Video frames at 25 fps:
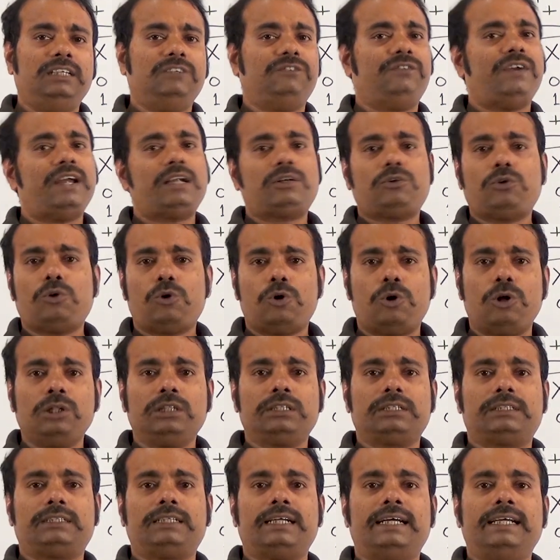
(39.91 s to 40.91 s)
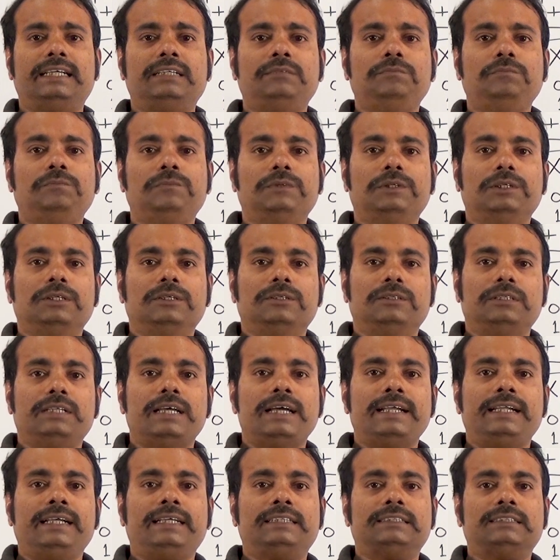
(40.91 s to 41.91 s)
in fact all the time,
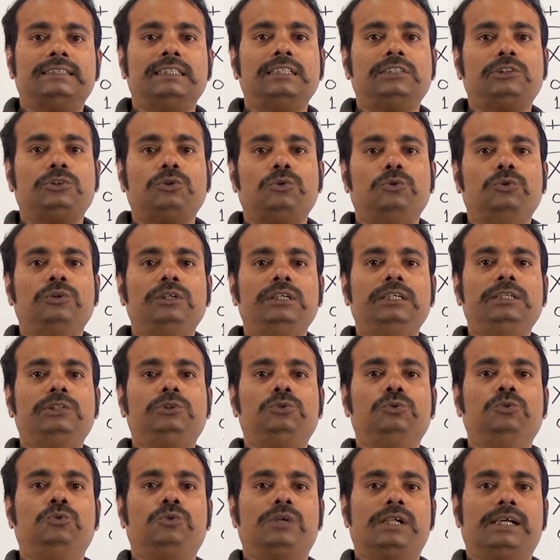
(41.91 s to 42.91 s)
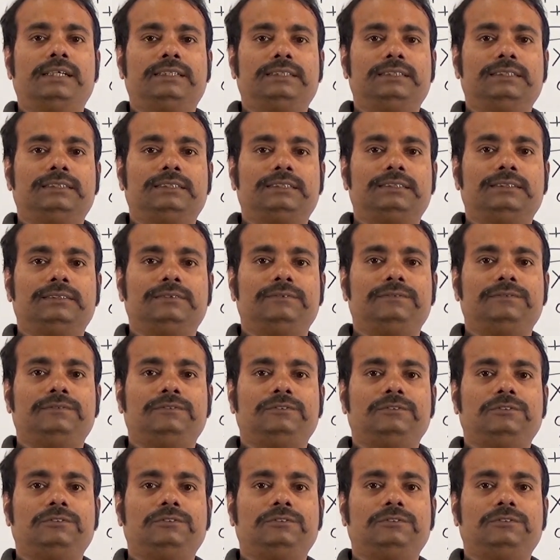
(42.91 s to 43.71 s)
there exist only two classes.